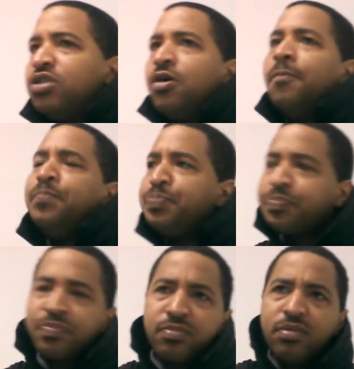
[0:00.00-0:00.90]
So
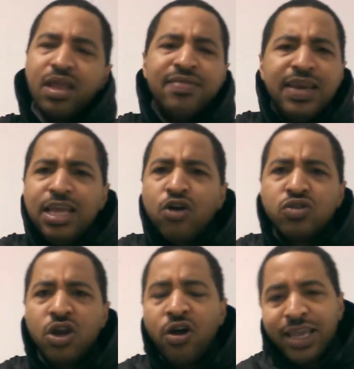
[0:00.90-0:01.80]
then he
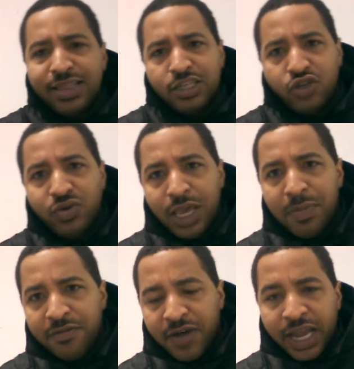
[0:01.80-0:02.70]
goes along and get the two
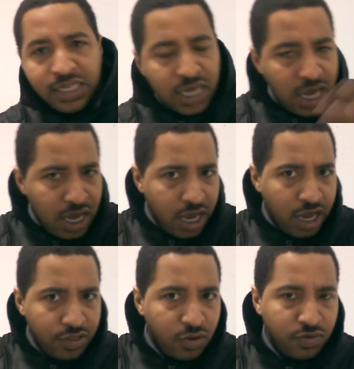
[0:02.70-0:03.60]
gimme fights,
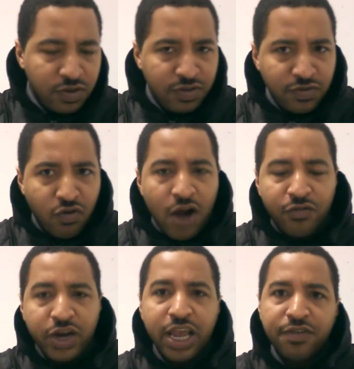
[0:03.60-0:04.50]
uh, the, the, the
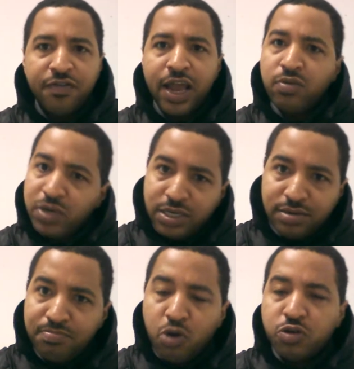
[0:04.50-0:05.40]
Rodriguez fight,
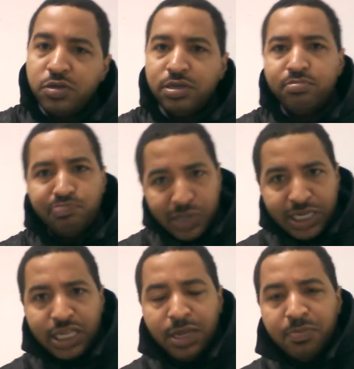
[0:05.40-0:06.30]
which most
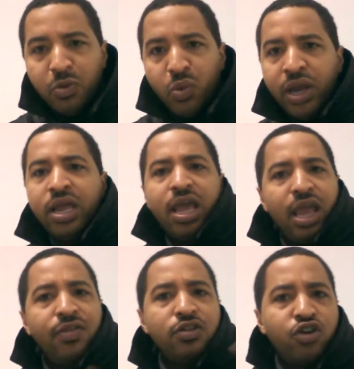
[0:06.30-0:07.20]
predicted him to win,
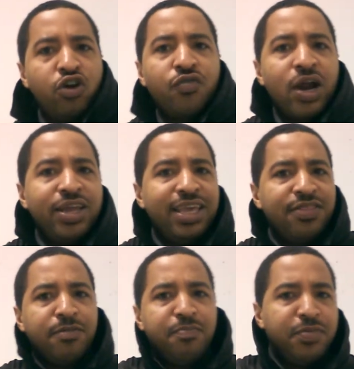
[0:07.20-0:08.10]
and then turn around and
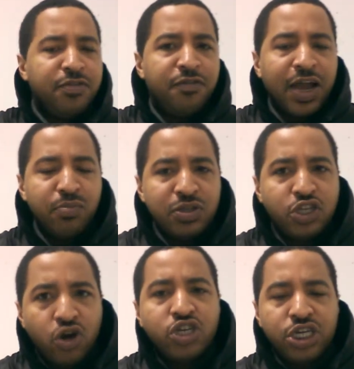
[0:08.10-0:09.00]
get the, the fight with
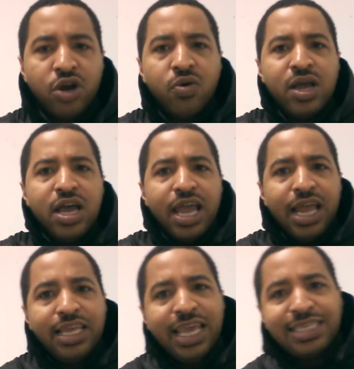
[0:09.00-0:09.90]
Sergio
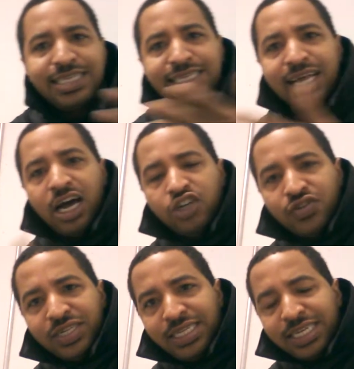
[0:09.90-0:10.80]
and gets the
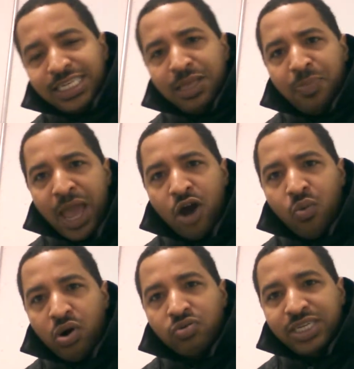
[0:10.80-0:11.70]
160
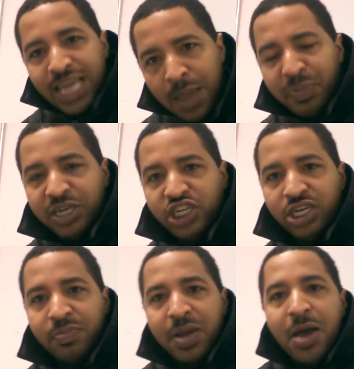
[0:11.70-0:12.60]
pound world
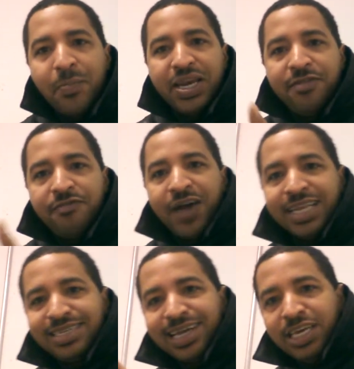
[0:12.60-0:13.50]
championship, but he
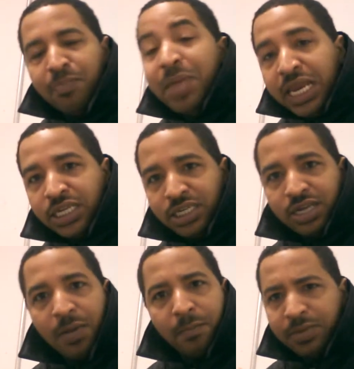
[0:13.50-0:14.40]
fights a
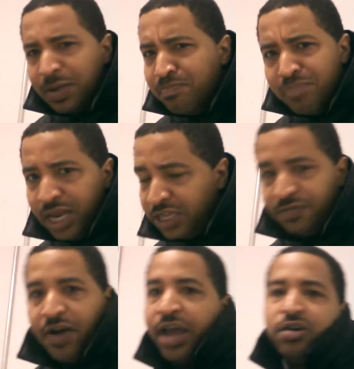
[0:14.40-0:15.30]
diminished diminished
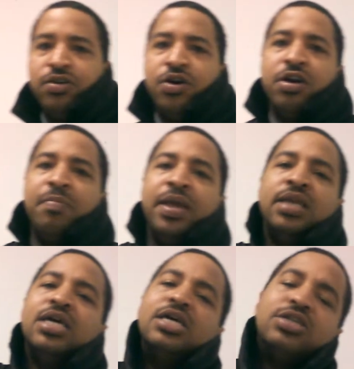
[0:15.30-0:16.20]
fighter. You know what I
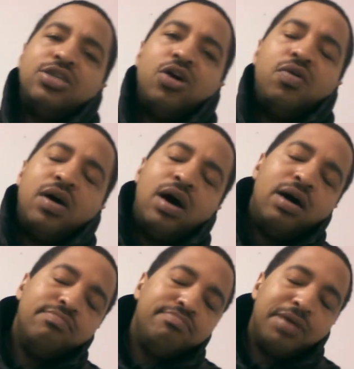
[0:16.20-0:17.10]
mean? So,
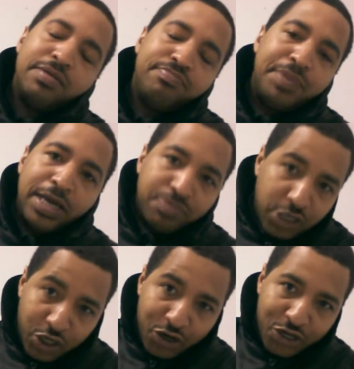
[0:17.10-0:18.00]
uh, but big ups
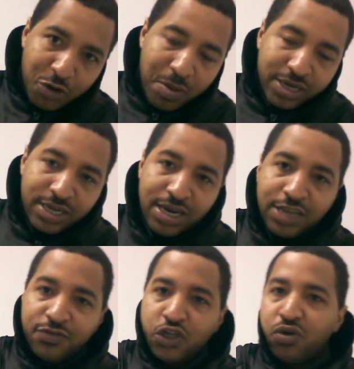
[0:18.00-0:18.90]
to Sergio
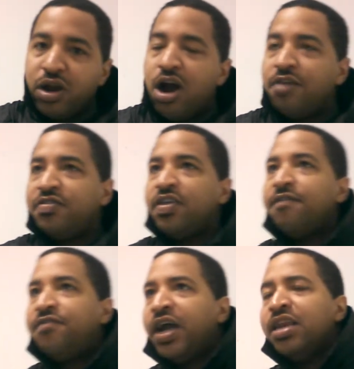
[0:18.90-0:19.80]
Martinez for showing heart for
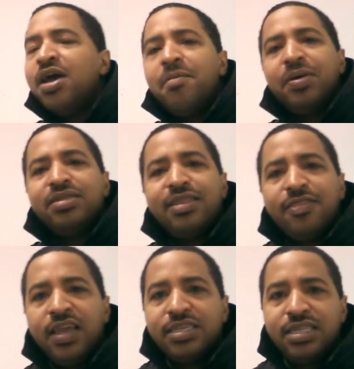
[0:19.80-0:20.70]
that fight. But the
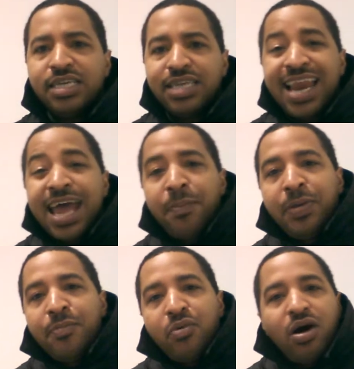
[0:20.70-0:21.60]
thing is this: a lot of
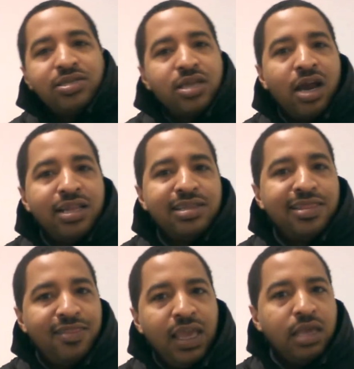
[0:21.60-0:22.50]
people are starting to
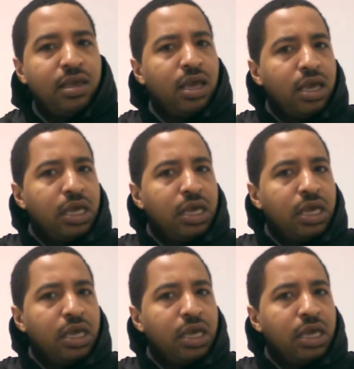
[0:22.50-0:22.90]
think,